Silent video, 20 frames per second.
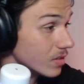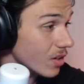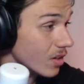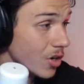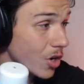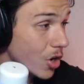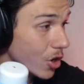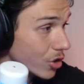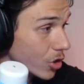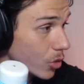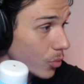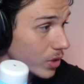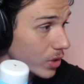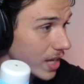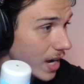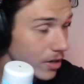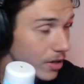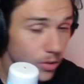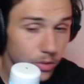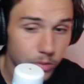our no wick
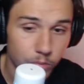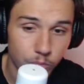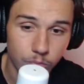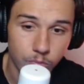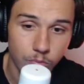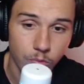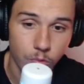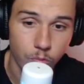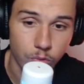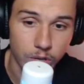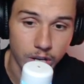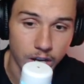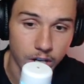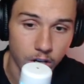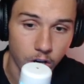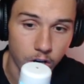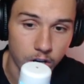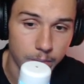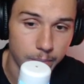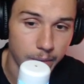candle. We had
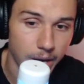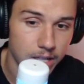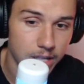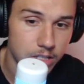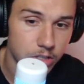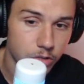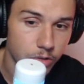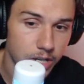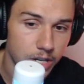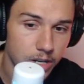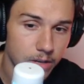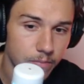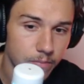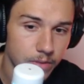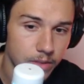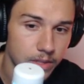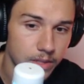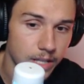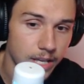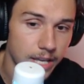our imbalance created.
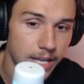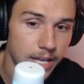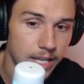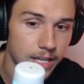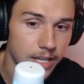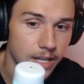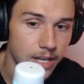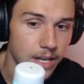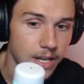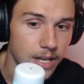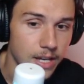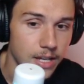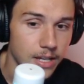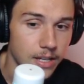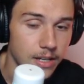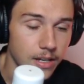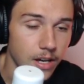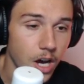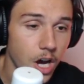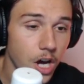A
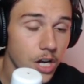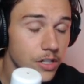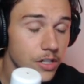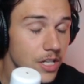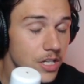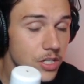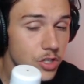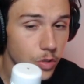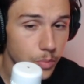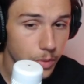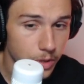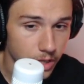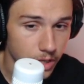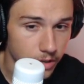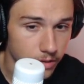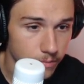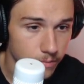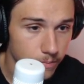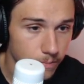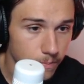undistributed,
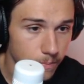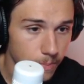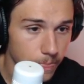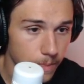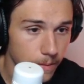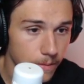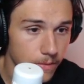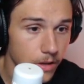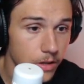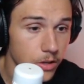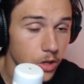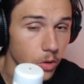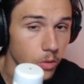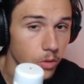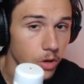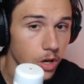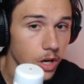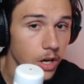no,